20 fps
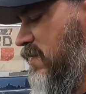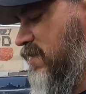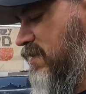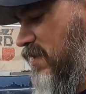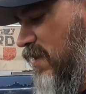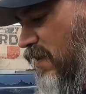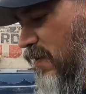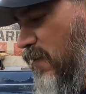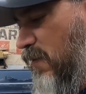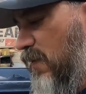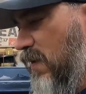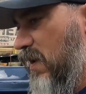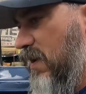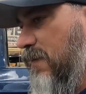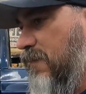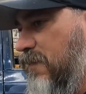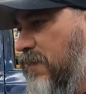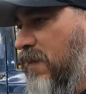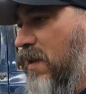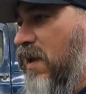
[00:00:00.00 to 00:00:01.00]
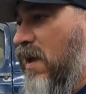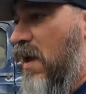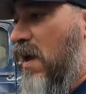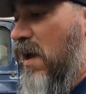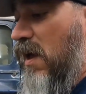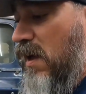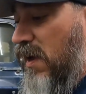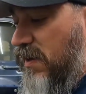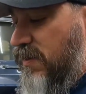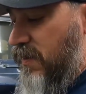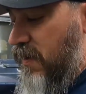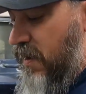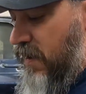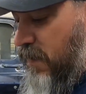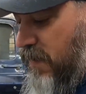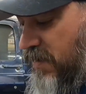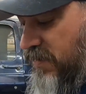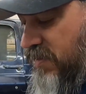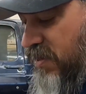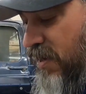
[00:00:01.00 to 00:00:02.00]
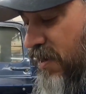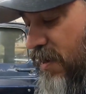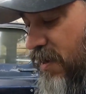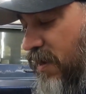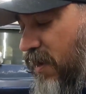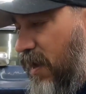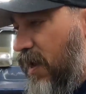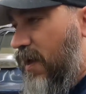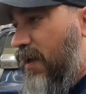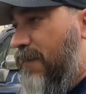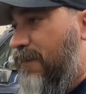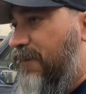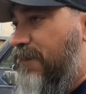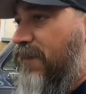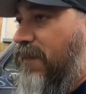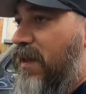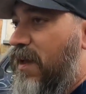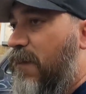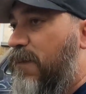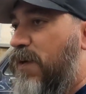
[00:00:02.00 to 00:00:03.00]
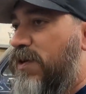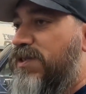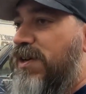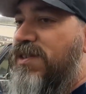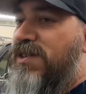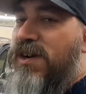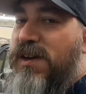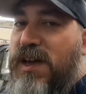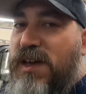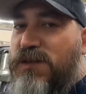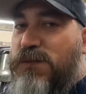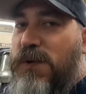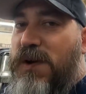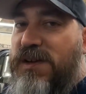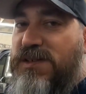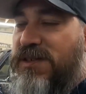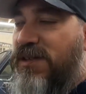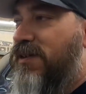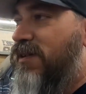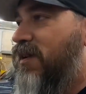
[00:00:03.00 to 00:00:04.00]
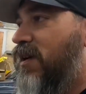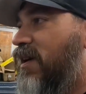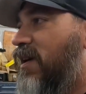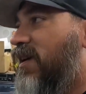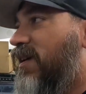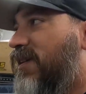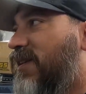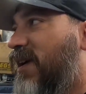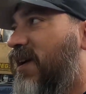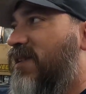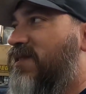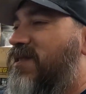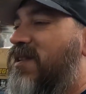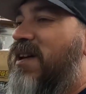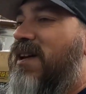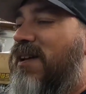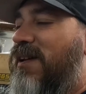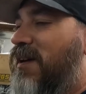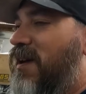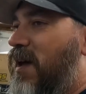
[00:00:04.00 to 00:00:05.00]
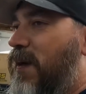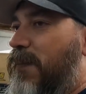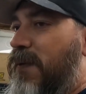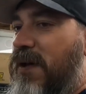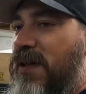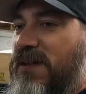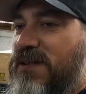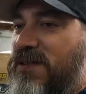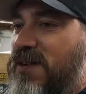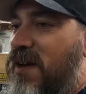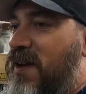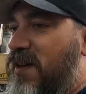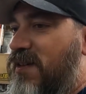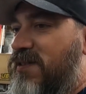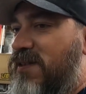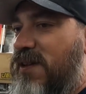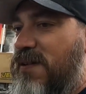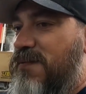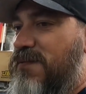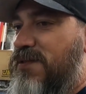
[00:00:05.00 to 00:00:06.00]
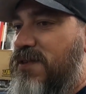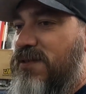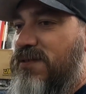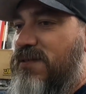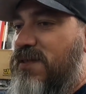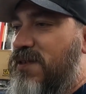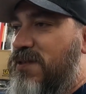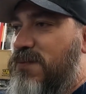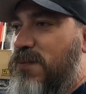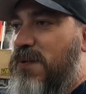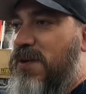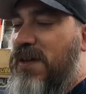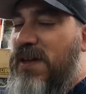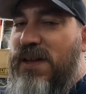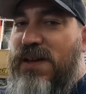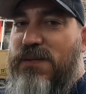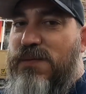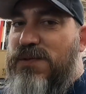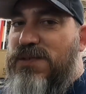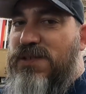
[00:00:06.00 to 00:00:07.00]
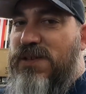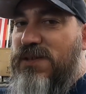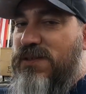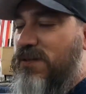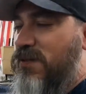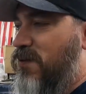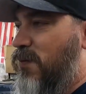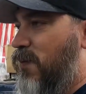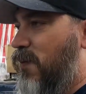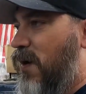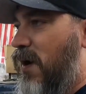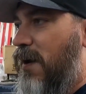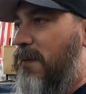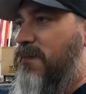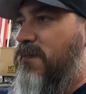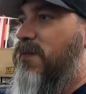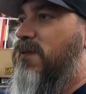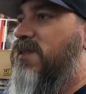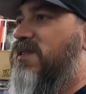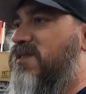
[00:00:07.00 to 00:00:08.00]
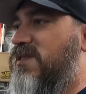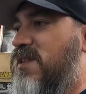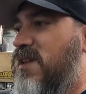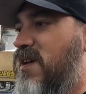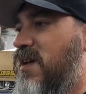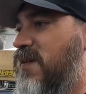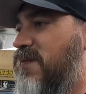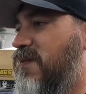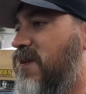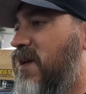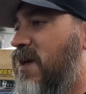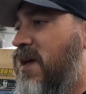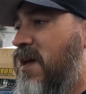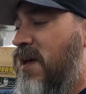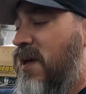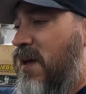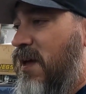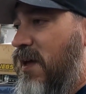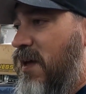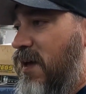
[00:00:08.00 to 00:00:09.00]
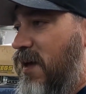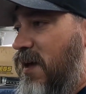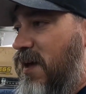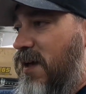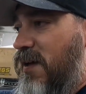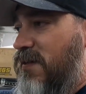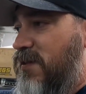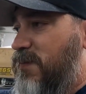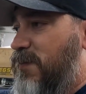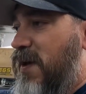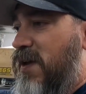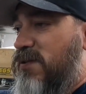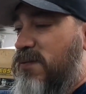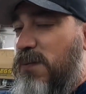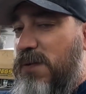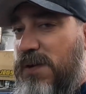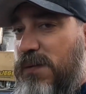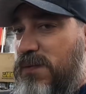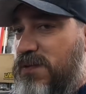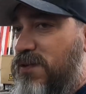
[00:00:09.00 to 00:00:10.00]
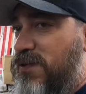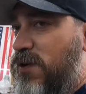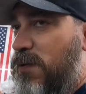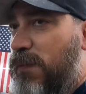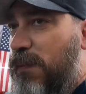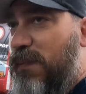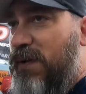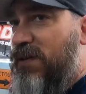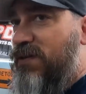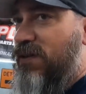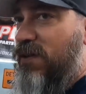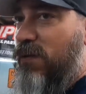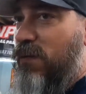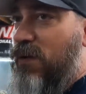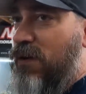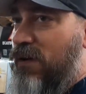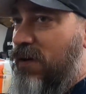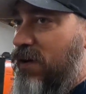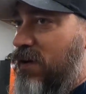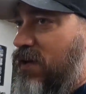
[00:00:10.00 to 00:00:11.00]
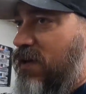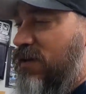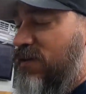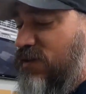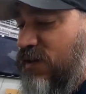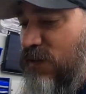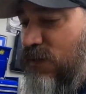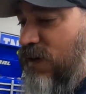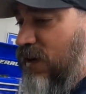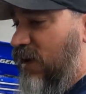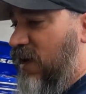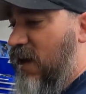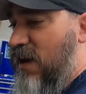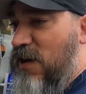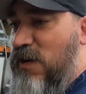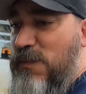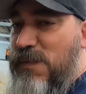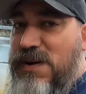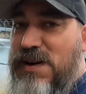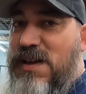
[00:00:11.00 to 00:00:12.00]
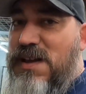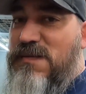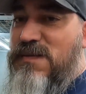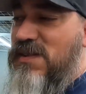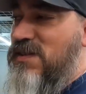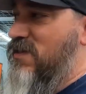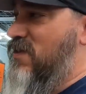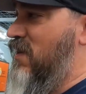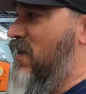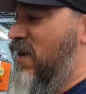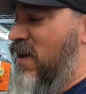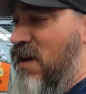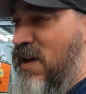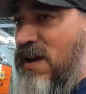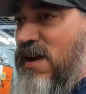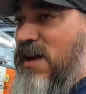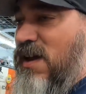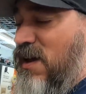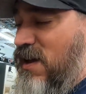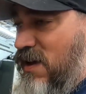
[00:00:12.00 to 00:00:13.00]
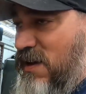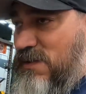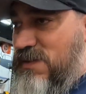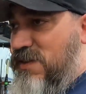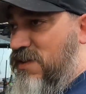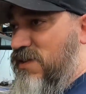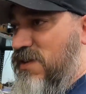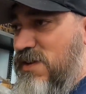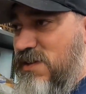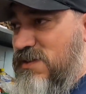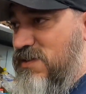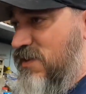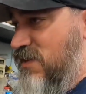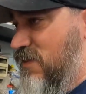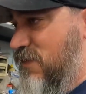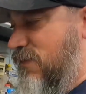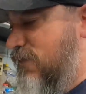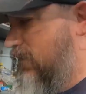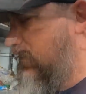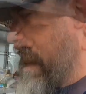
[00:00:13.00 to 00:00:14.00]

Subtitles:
So anyways, I appreciate y'all guys watching. Like I said, I apologize. It was just, this weekend was just crammed full of stuff. This past week was super busy at work, so when I got home in the evenings, I was exhausted.